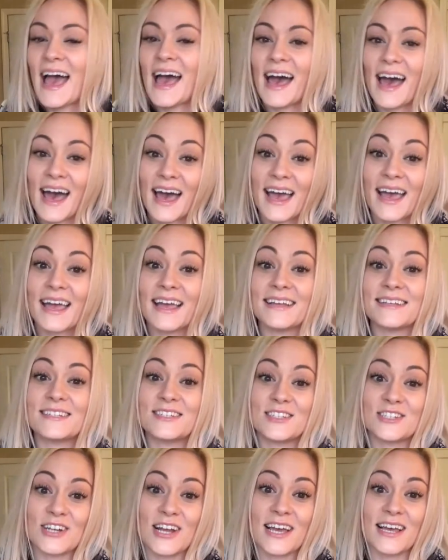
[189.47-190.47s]
High
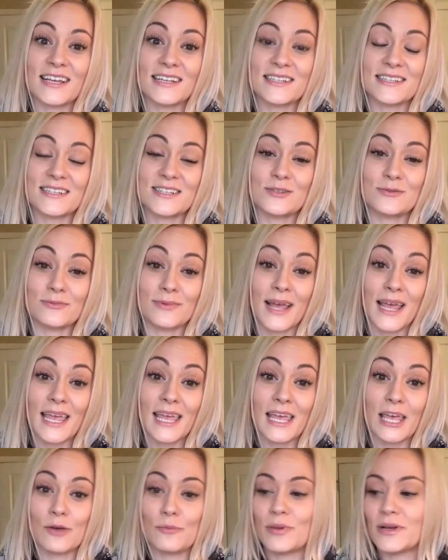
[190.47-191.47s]
stress,
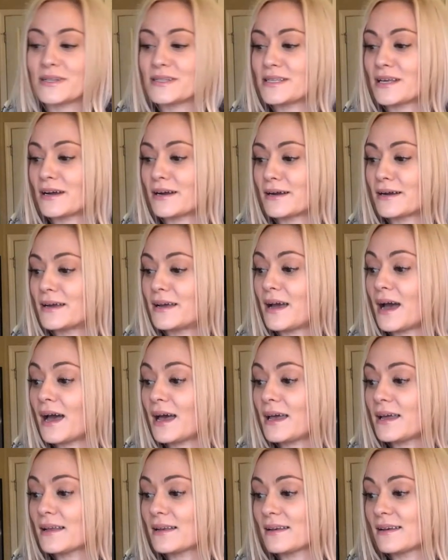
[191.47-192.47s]
right? It puts our
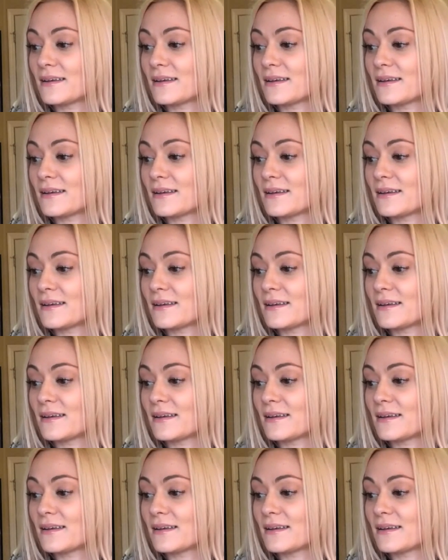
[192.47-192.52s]
gut,